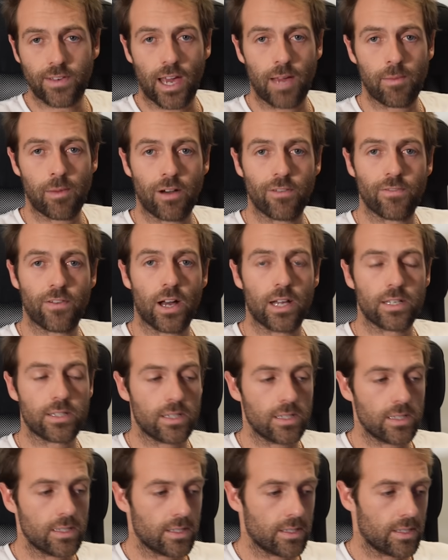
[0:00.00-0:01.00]
came out
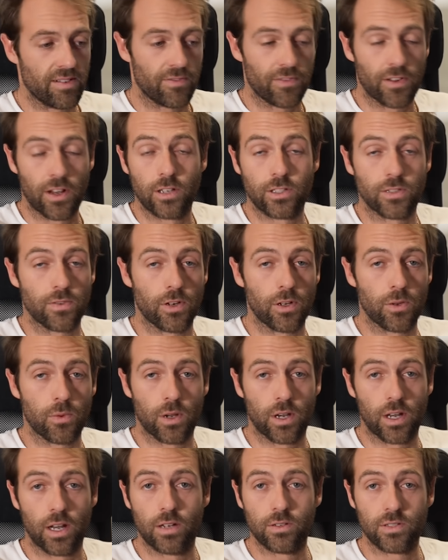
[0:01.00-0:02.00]
fastest, and for those of you who
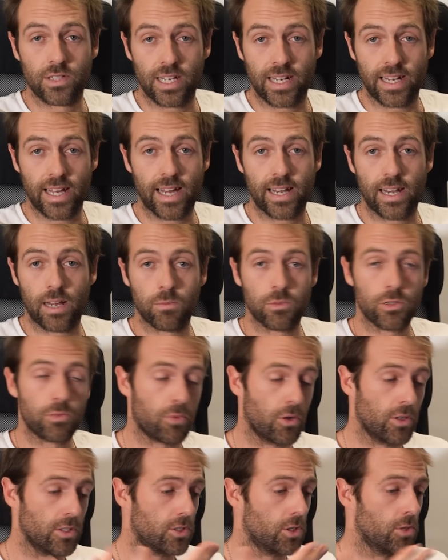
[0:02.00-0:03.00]
want to know CDA numbers,
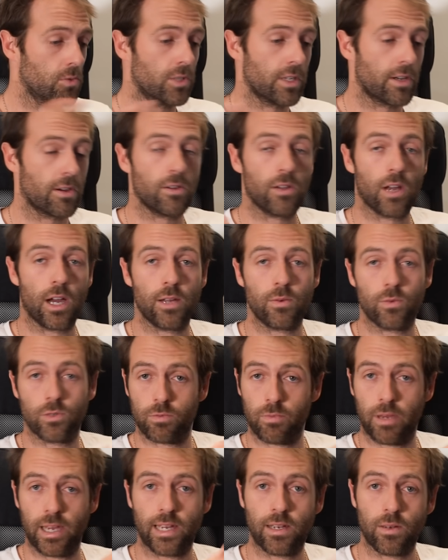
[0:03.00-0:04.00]
0.209
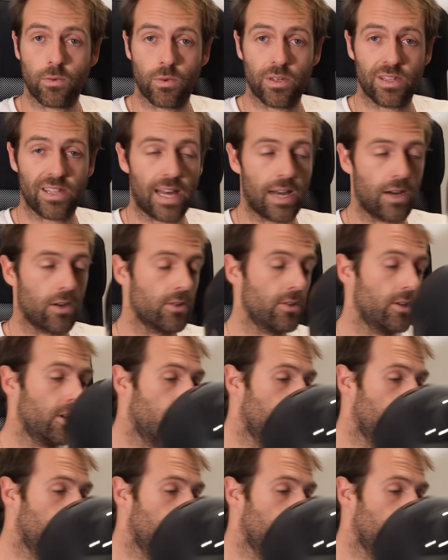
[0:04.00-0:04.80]
was me with that on.